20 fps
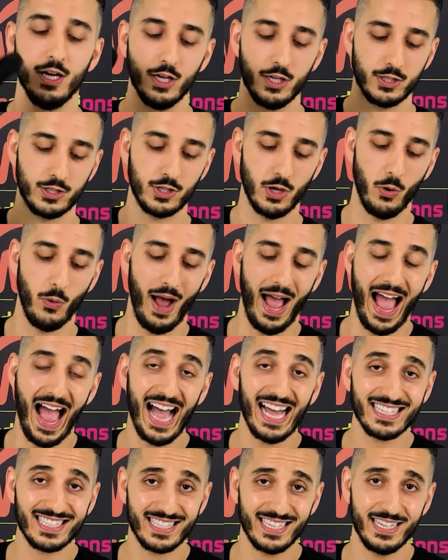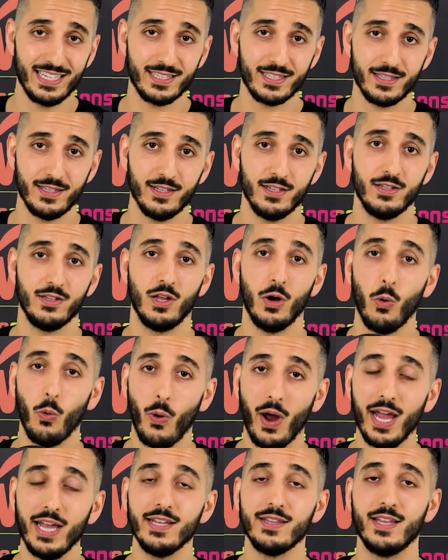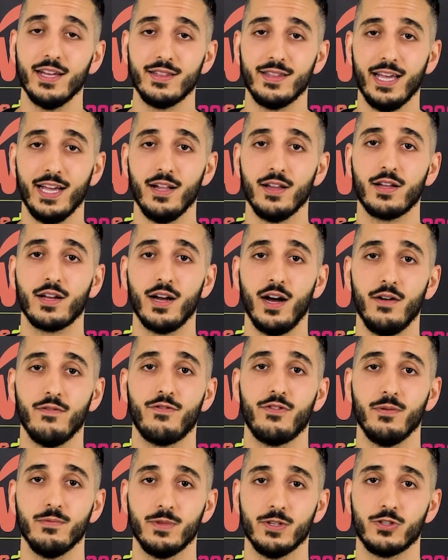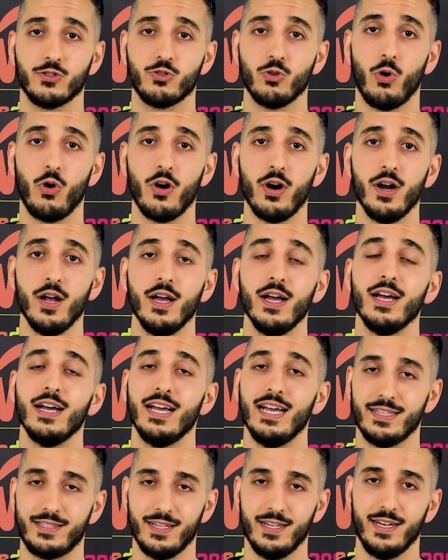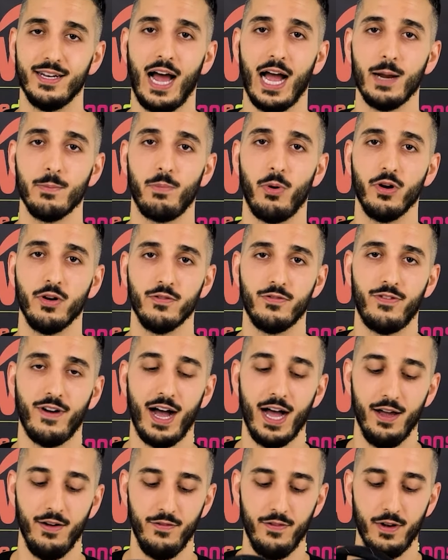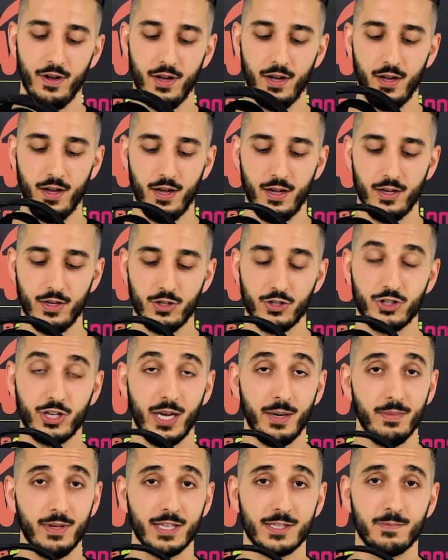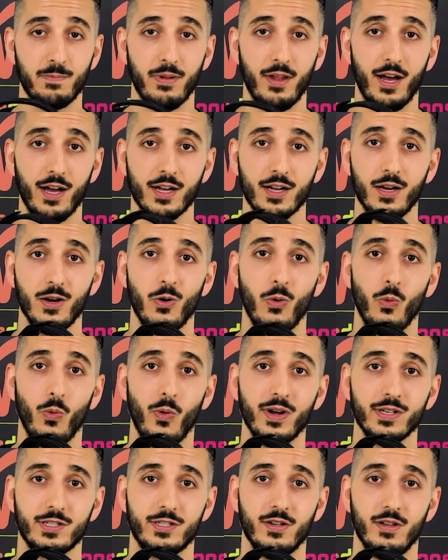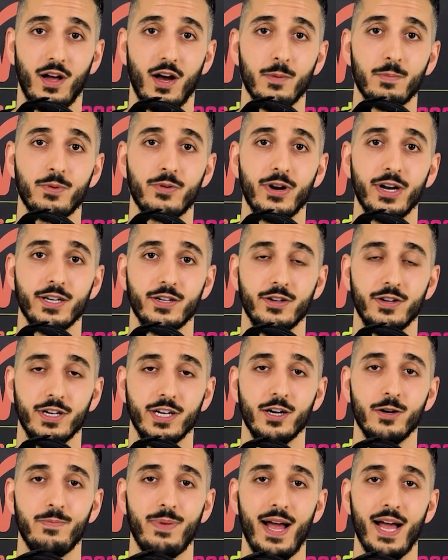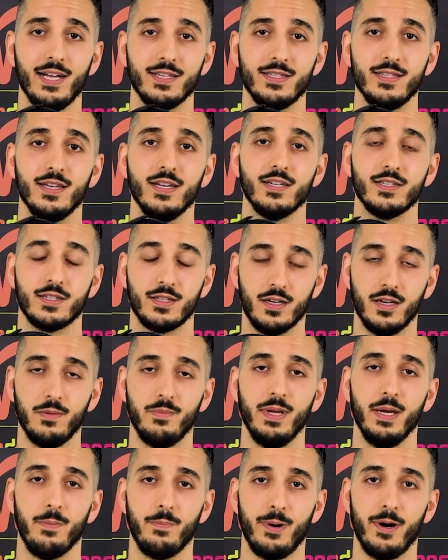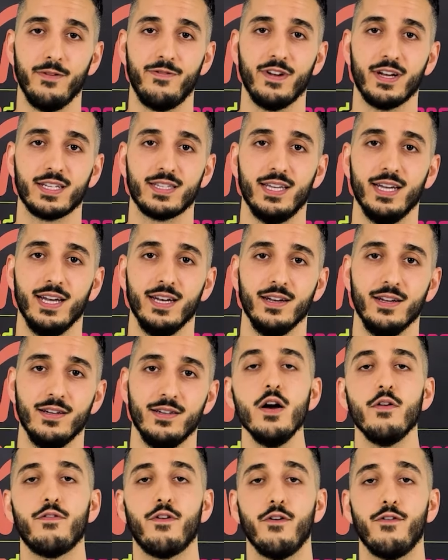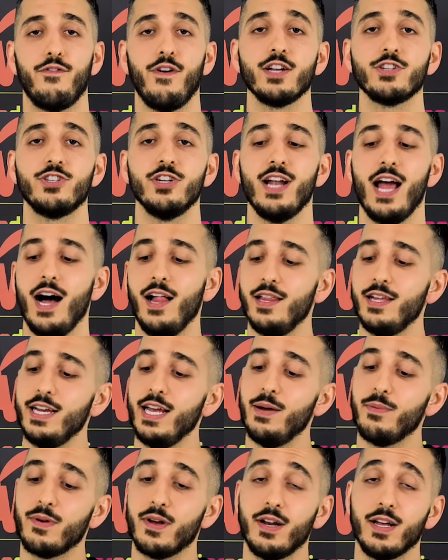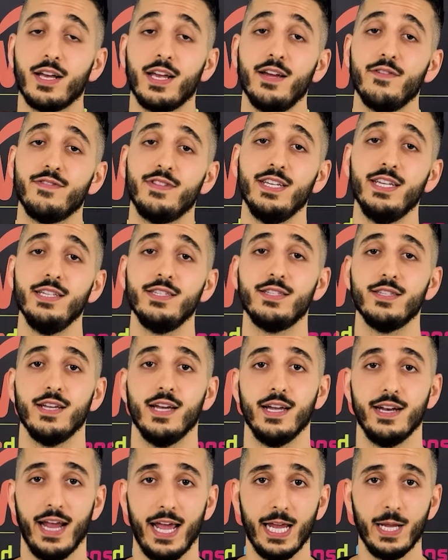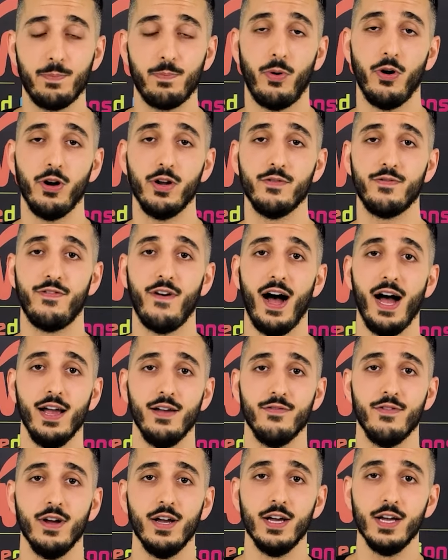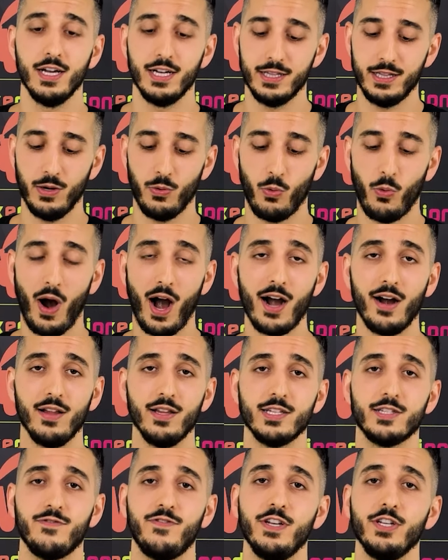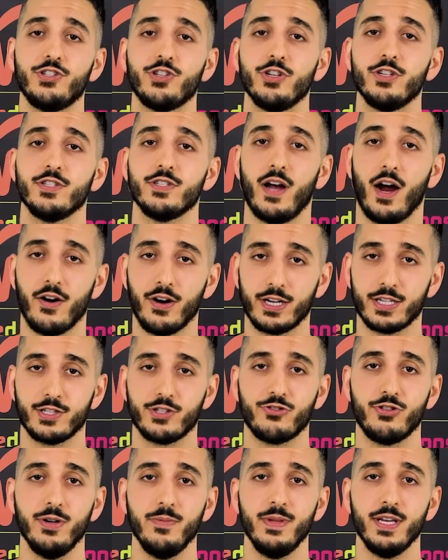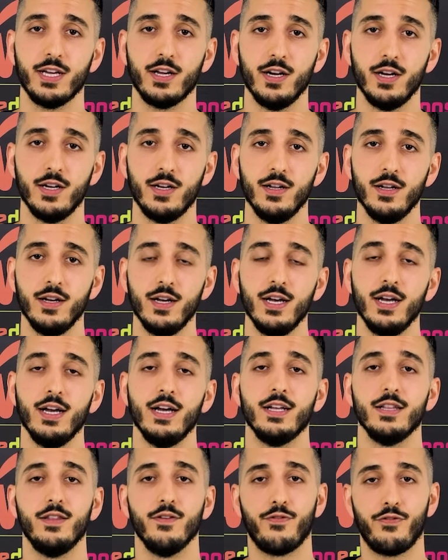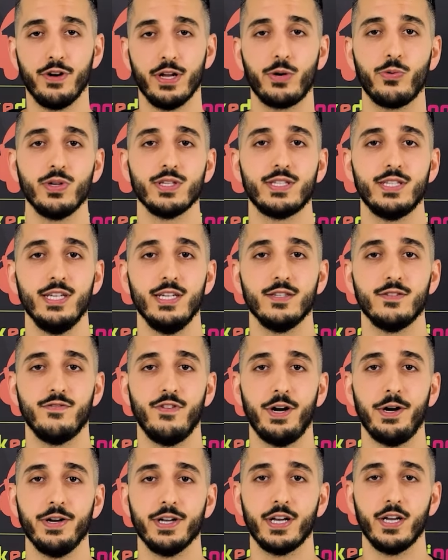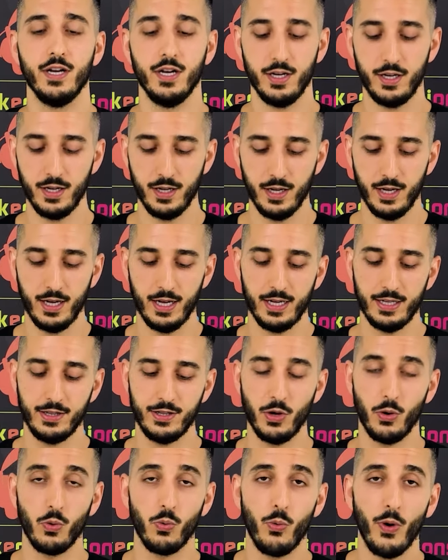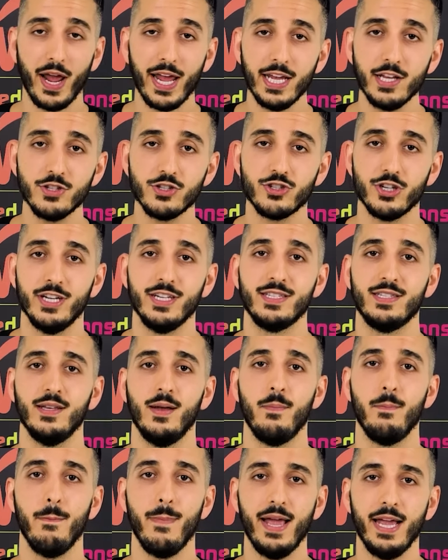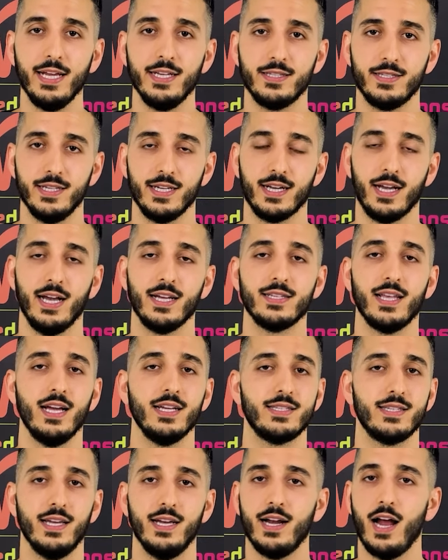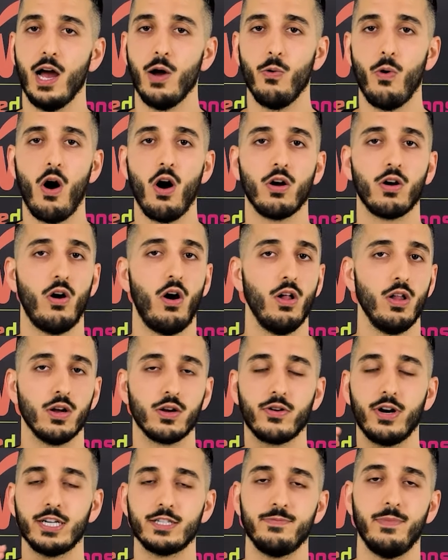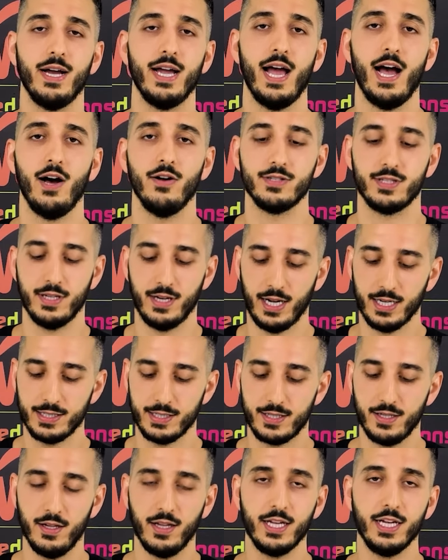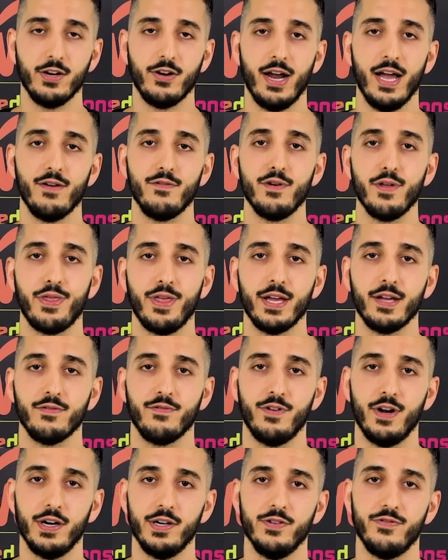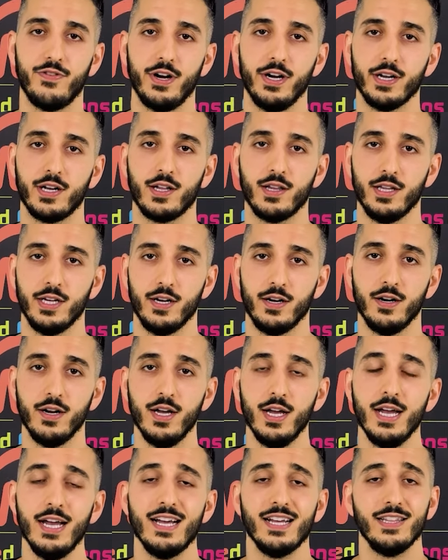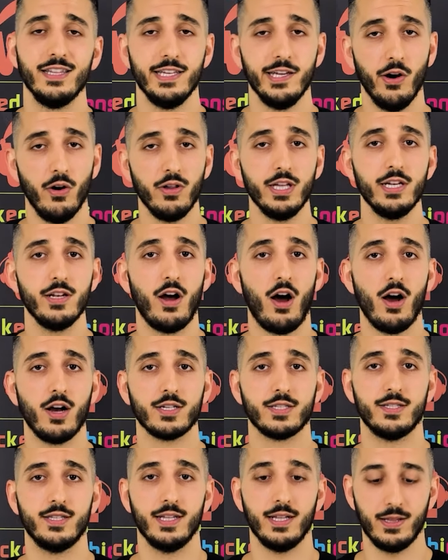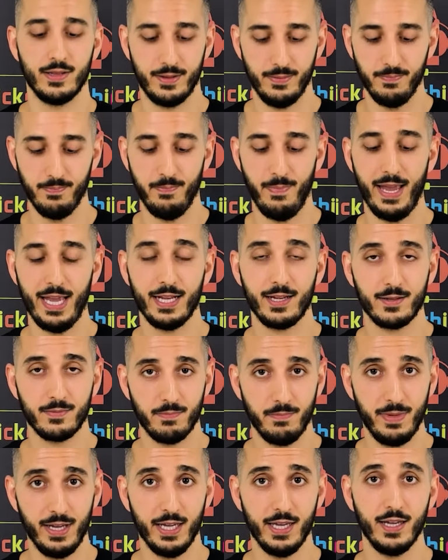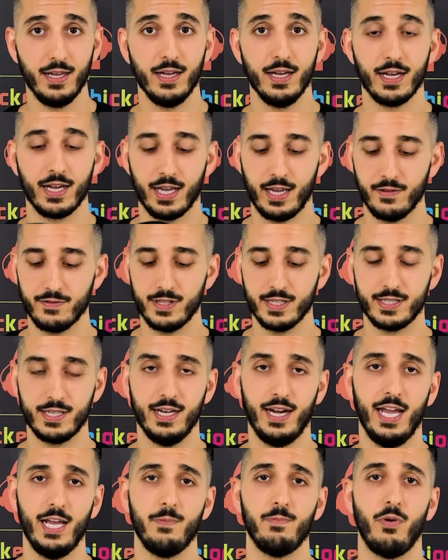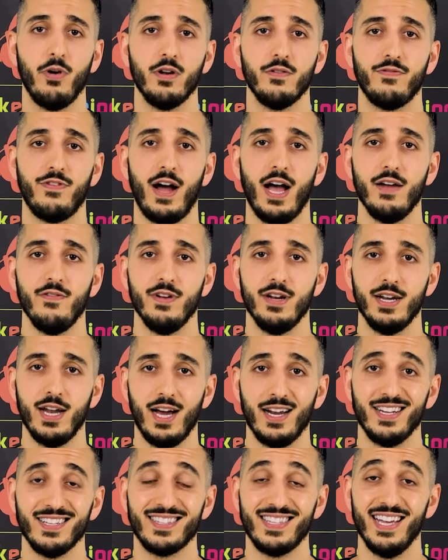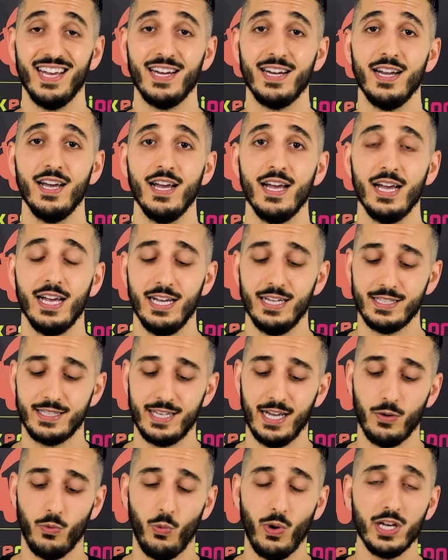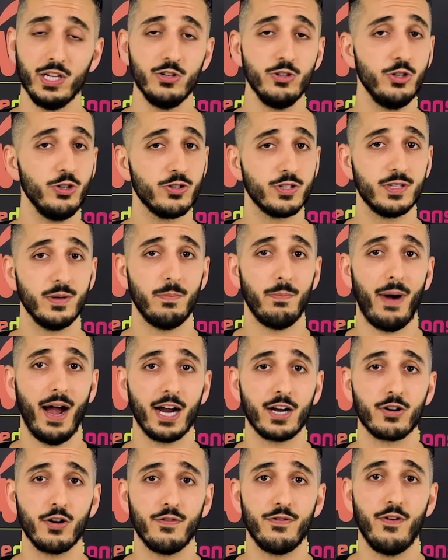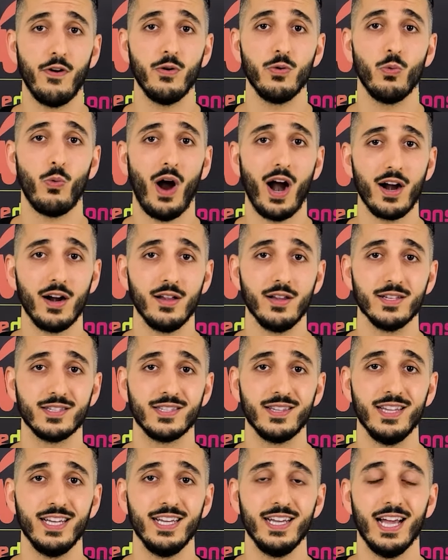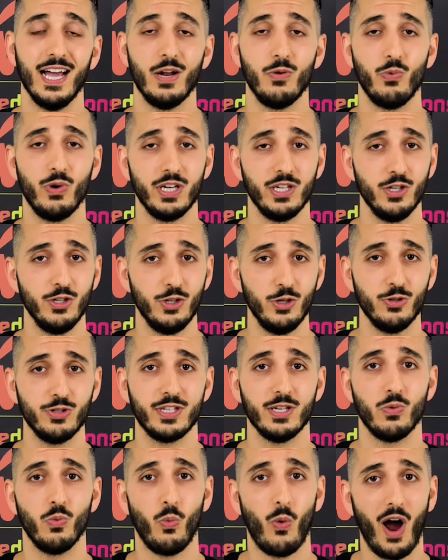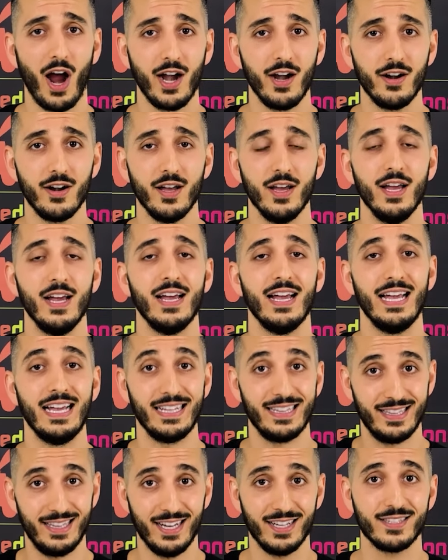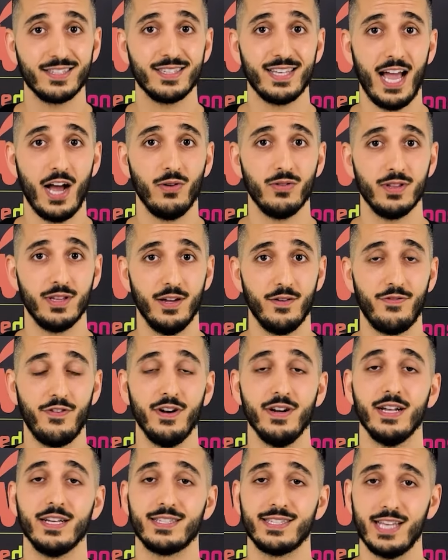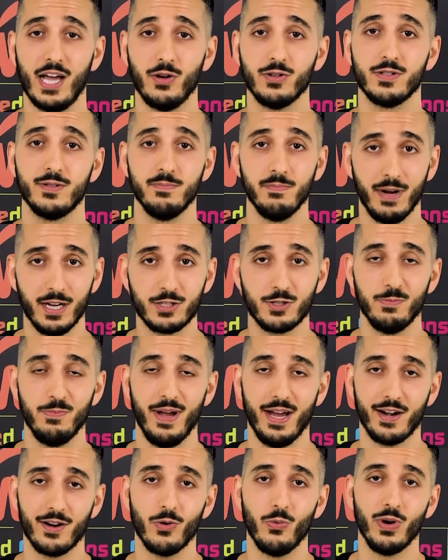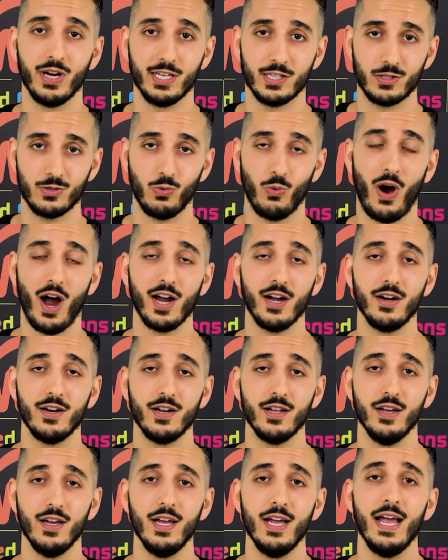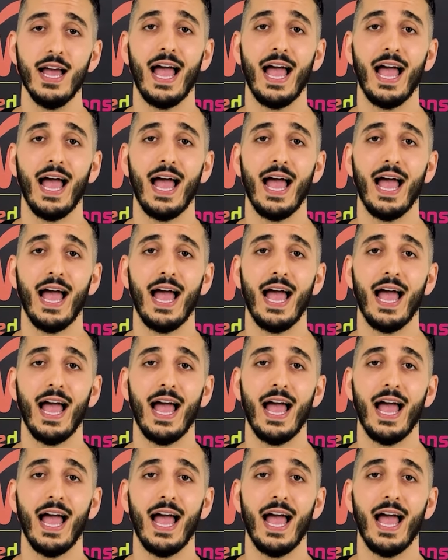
So, as is, the way that they'll come from the store, it's a 9.5. Shameless plug, once you'll upgrade your earpads, it's gonna be a perfect 10. For functionality, I'm gonna give these an 8.5. The wireless features are extremely good. The frequency is very good. The range is amazing. As I said, I walk all across my house and I still hear everything very clear. The only knocks that make me give this an 8.5 and not a 10 is that when you use the microphone wirelessly and when you use it wired, it does sound different. It sounds much better when it's wired.